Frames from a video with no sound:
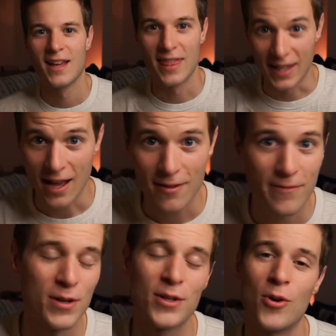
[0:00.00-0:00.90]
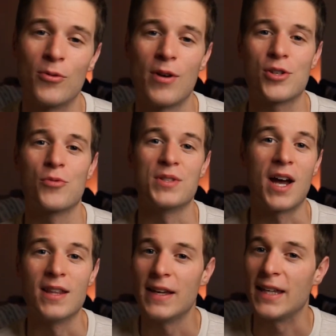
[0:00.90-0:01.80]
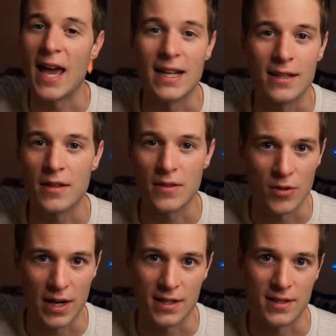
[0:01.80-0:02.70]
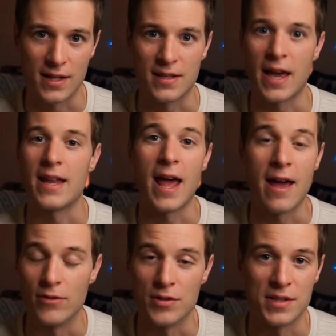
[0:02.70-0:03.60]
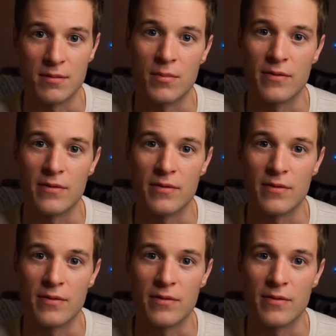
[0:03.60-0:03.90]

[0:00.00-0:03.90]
The California gold rush was unlike anything the United States had ever seen